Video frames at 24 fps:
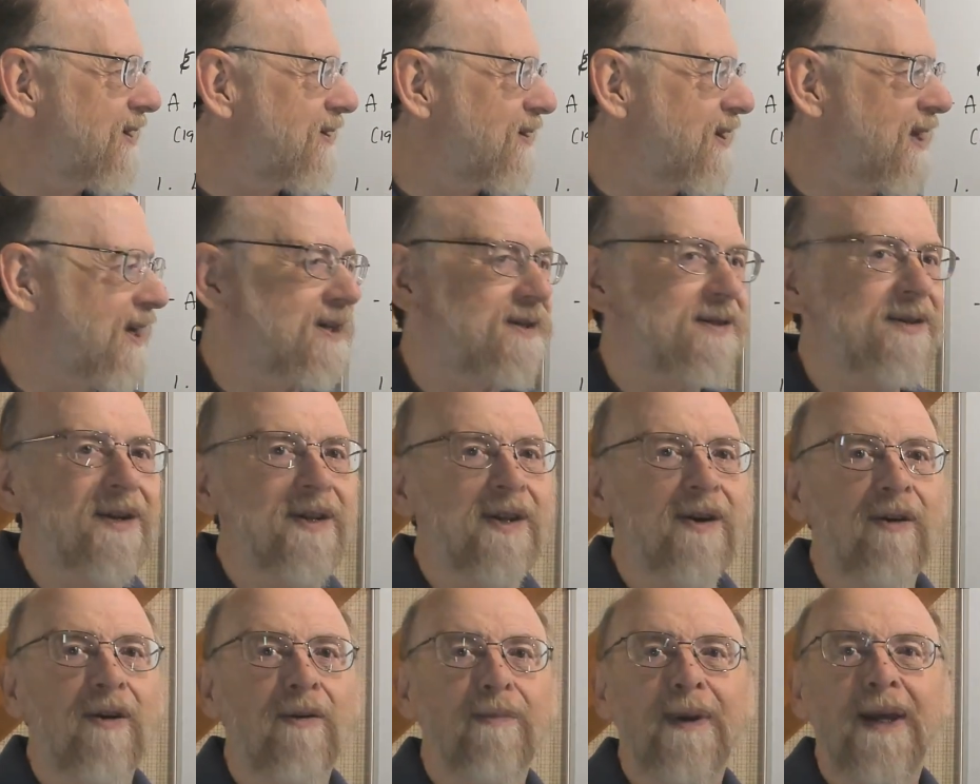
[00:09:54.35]
Okay, so
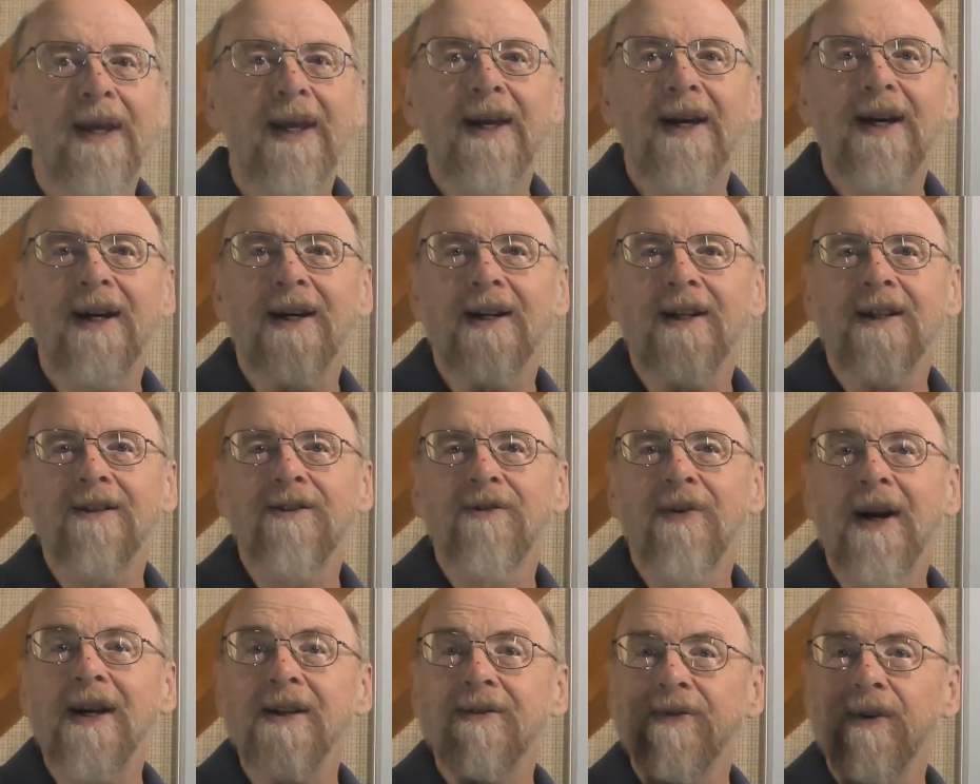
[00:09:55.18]
there would be a
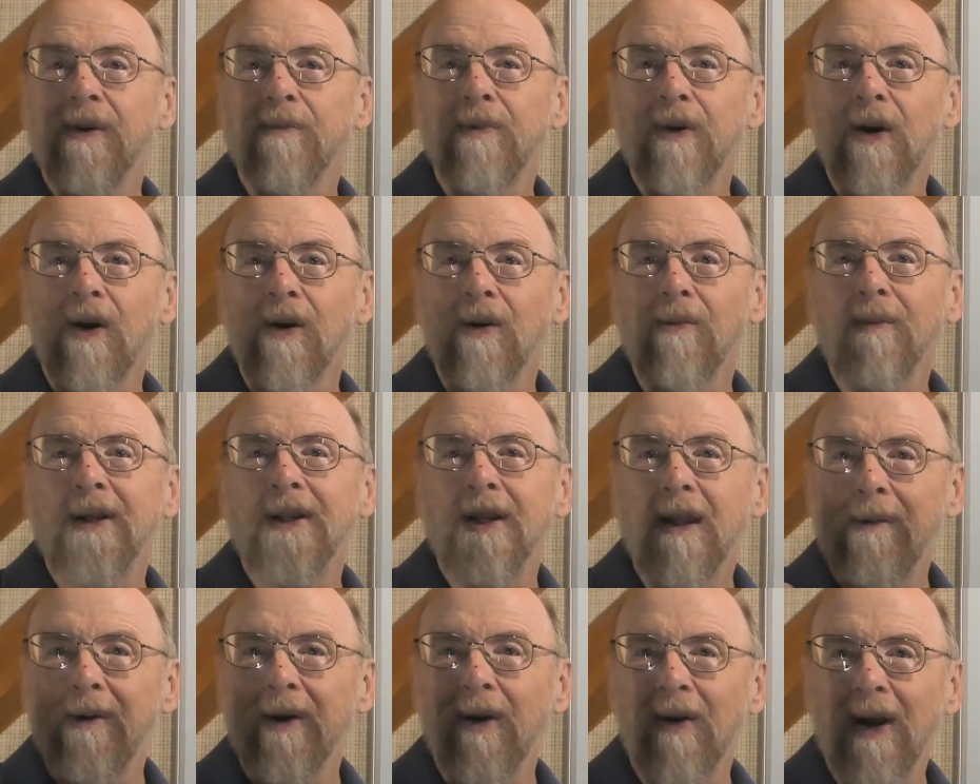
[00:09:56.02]
transfer program,
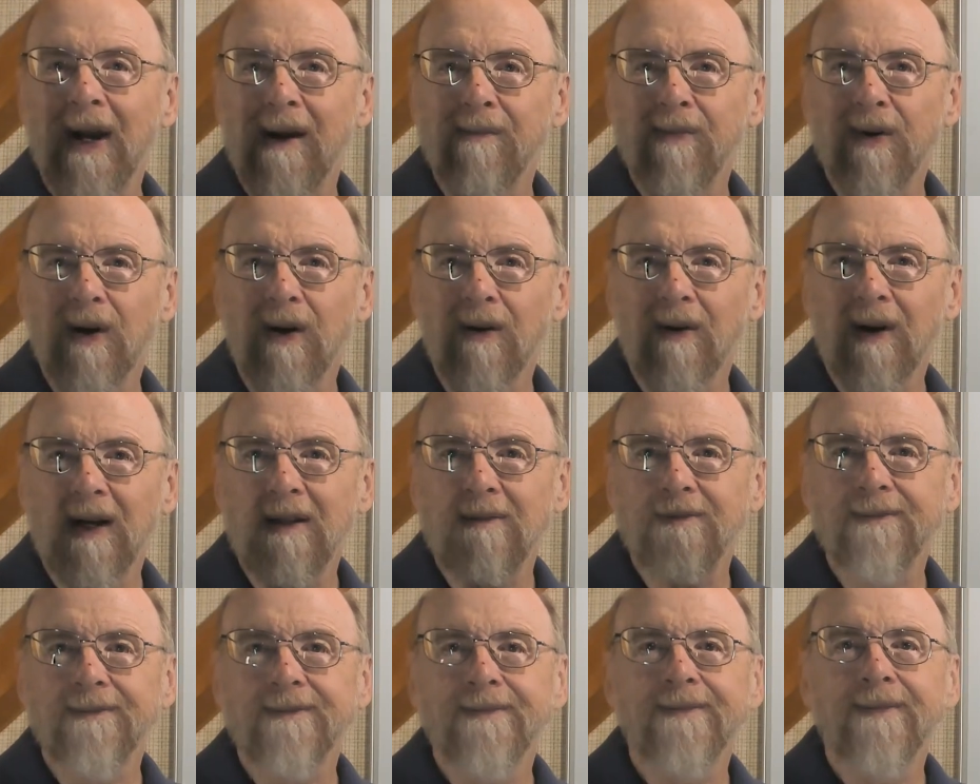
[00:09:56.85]
an immigrant program
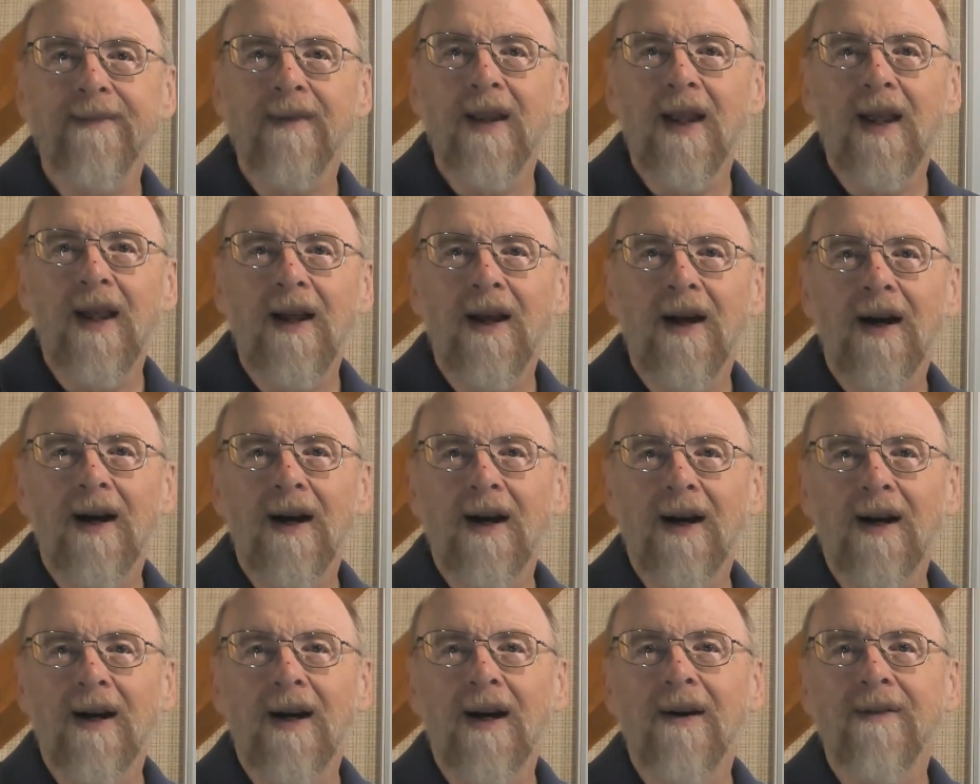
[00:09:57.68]

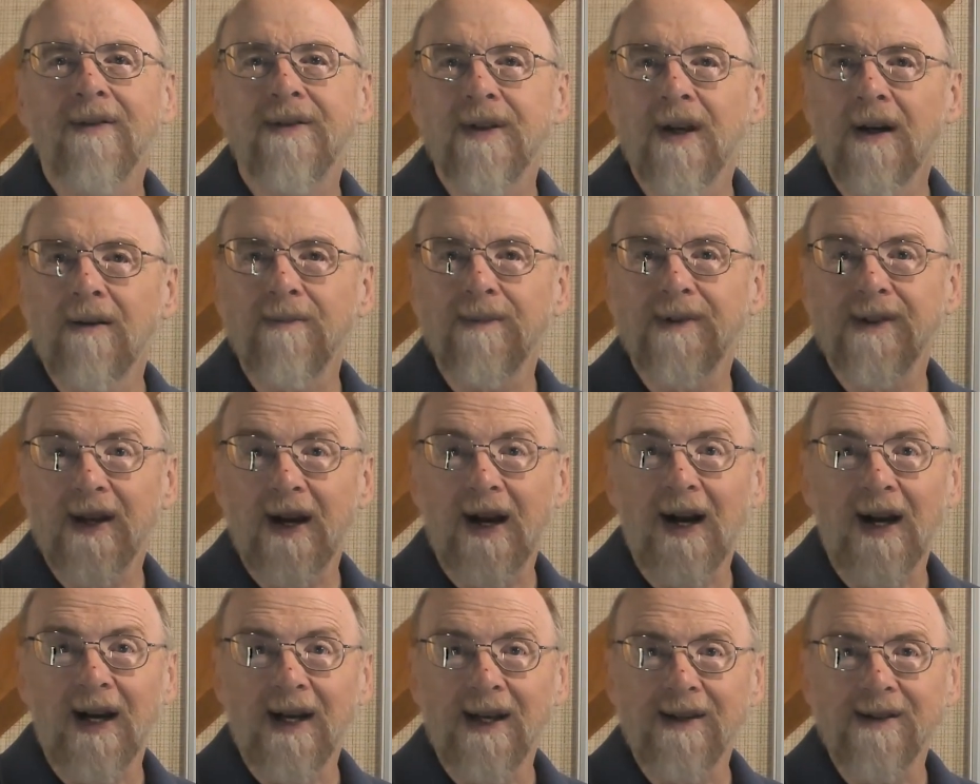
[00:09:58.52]
of some
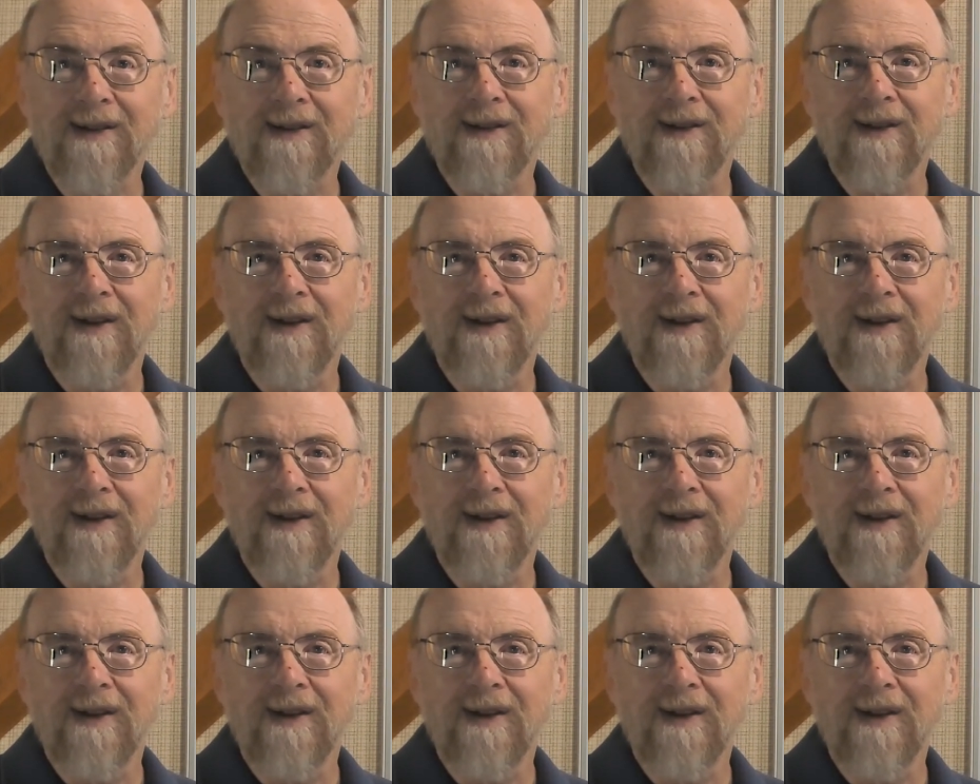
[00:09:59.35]
size.